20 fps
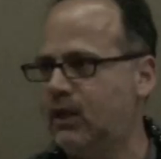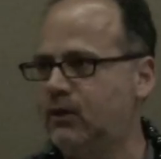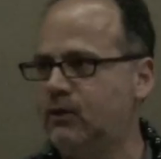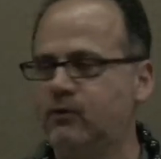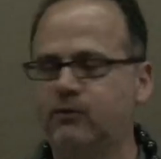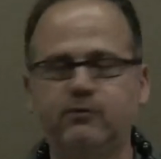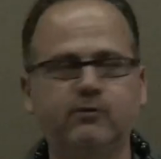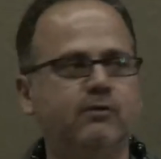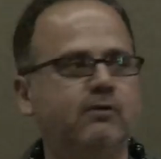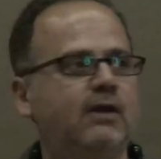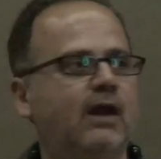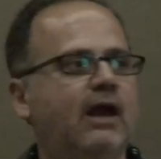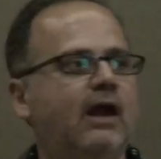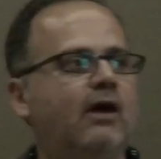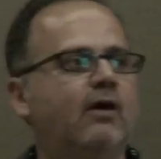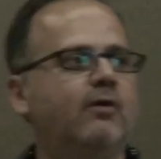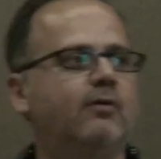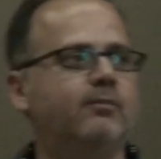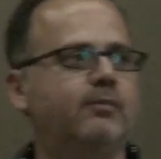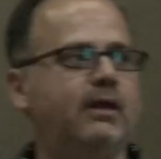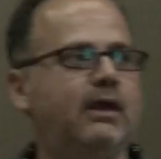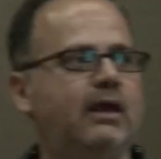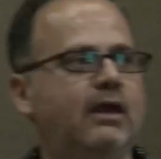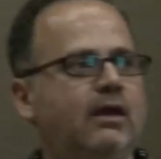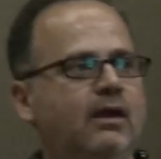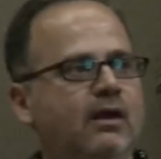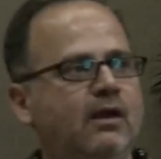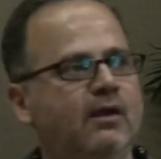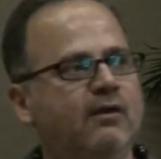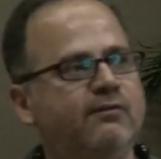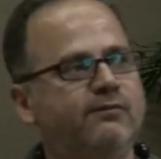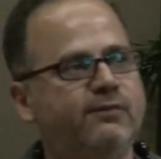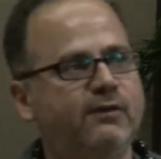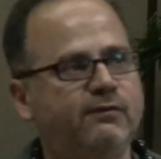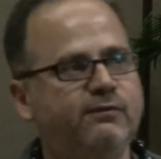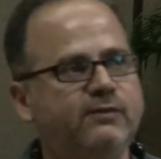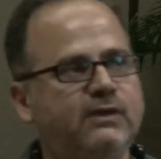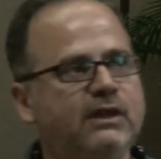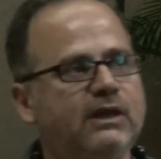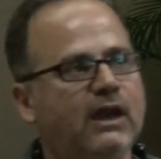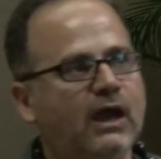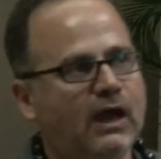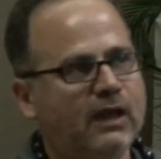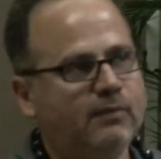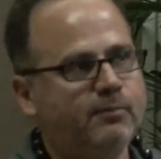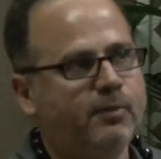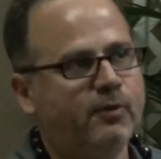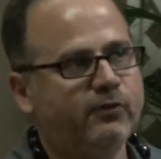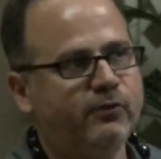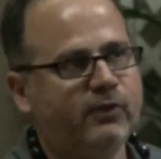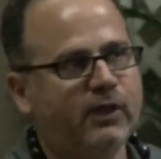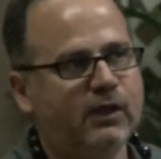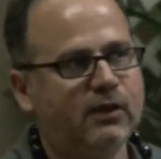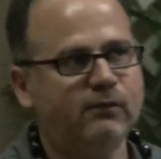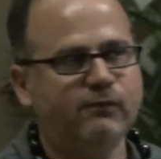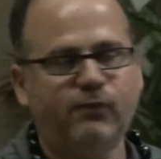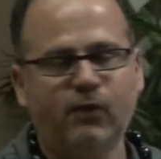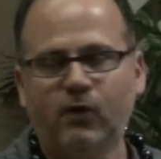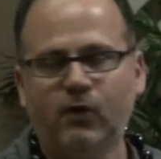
can you do to help me? 59% of